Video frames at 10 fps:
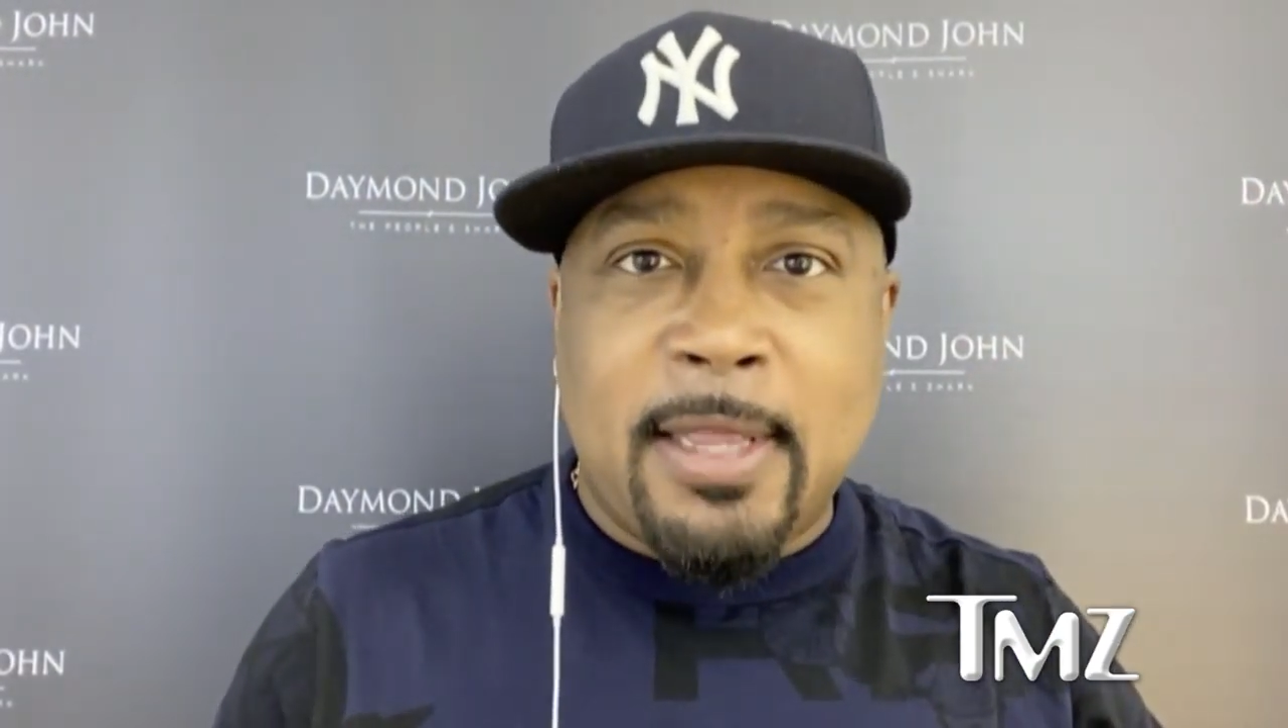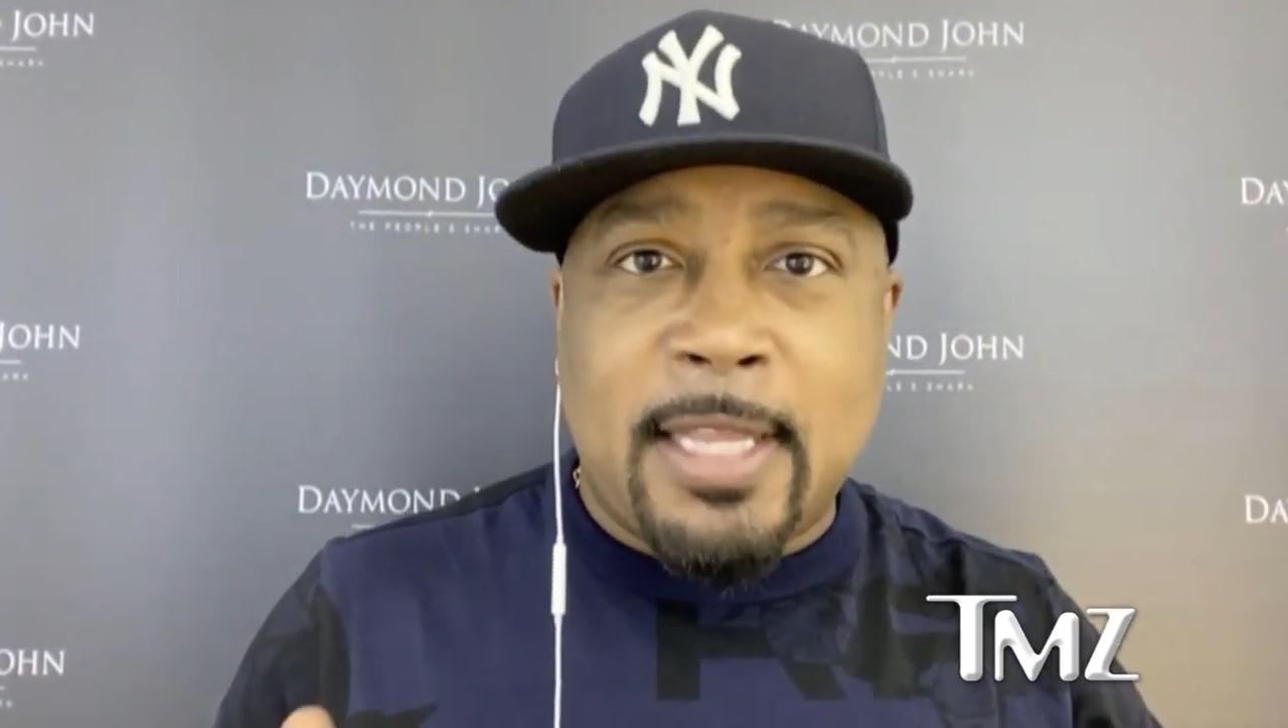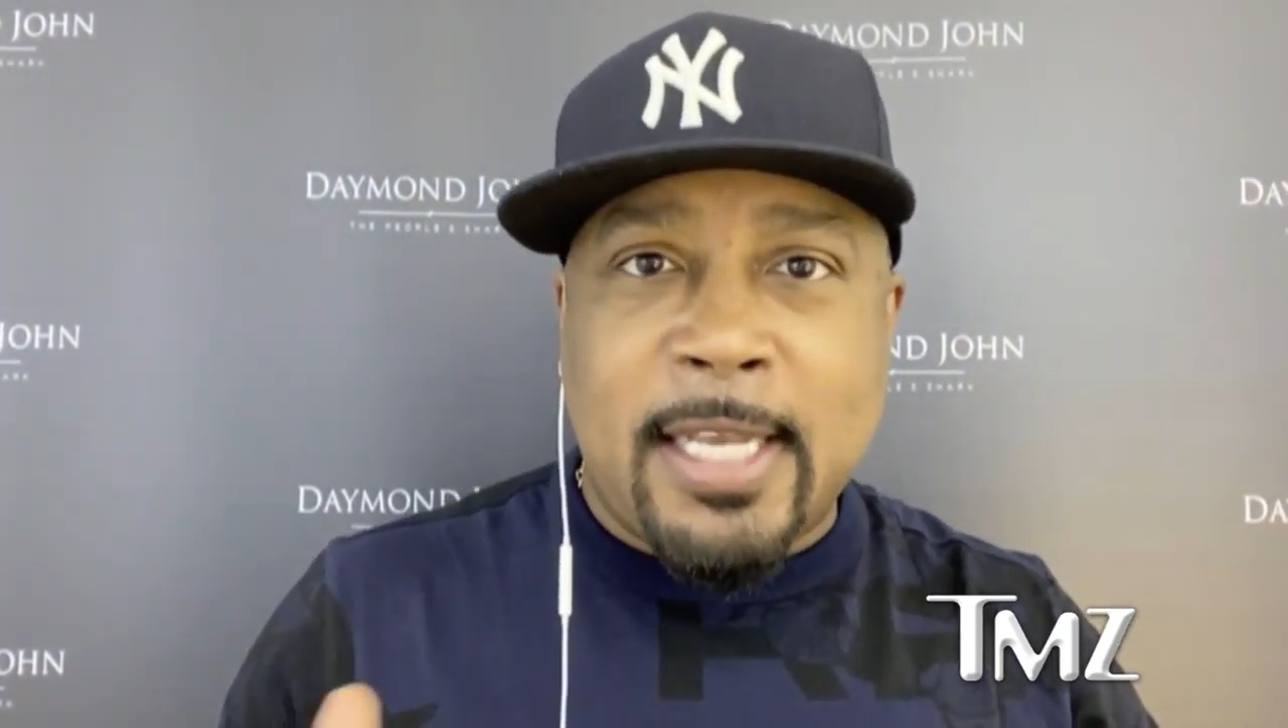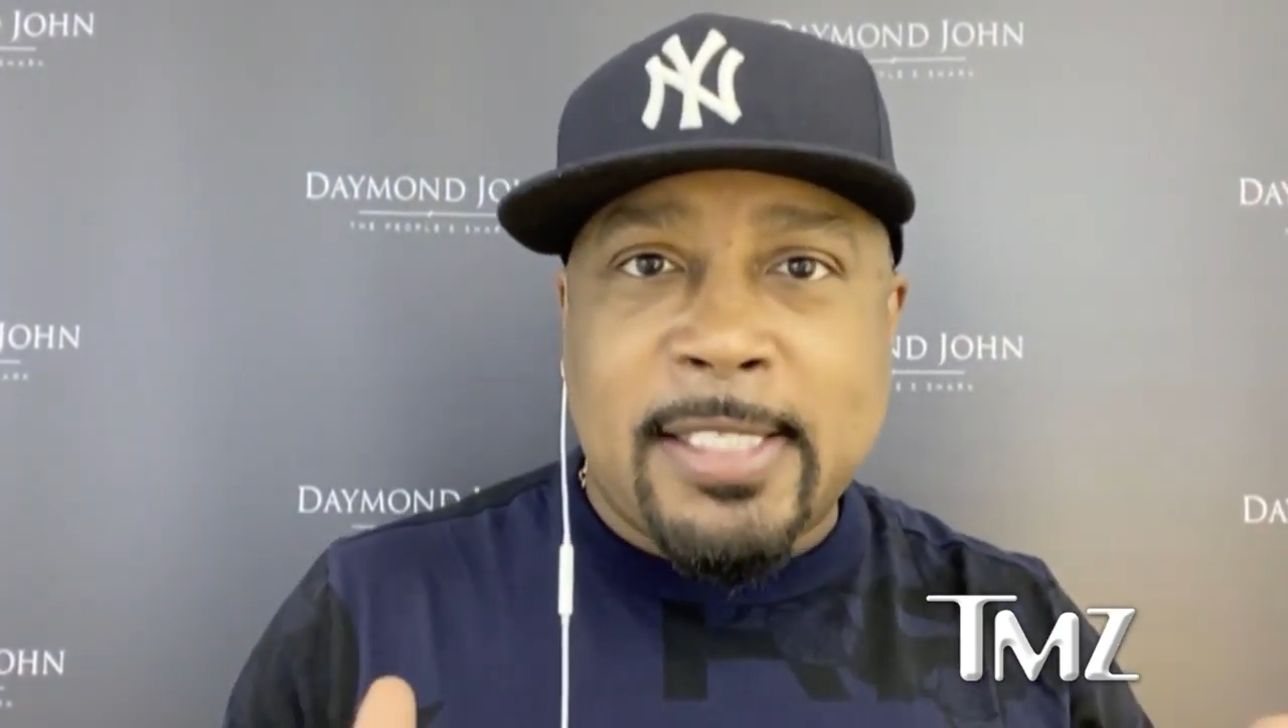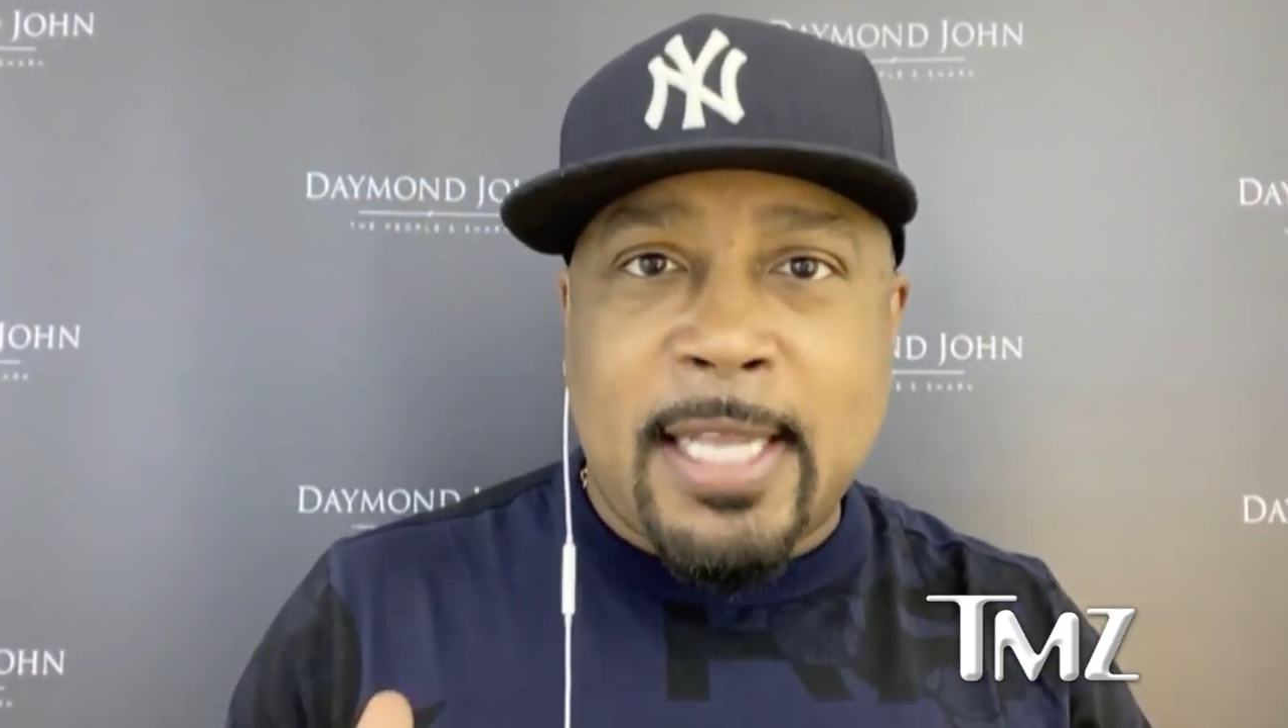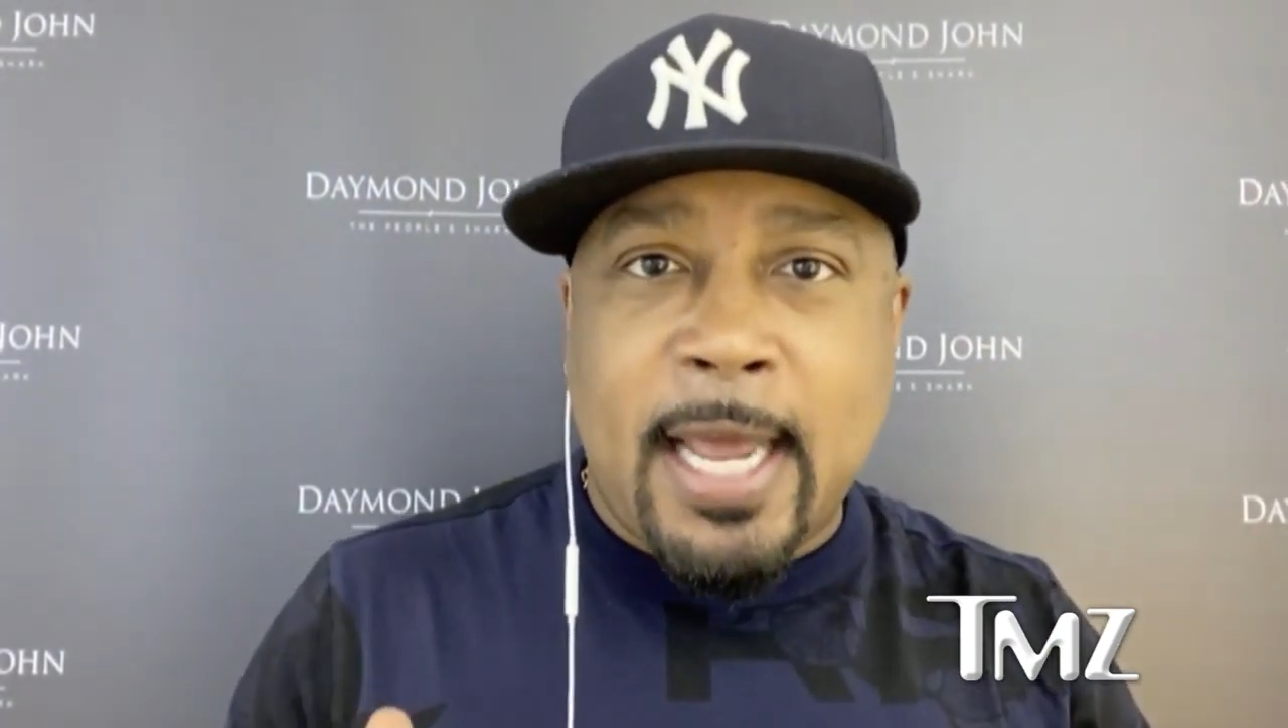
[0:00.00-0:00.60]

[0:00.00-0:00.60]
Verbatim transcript: and things of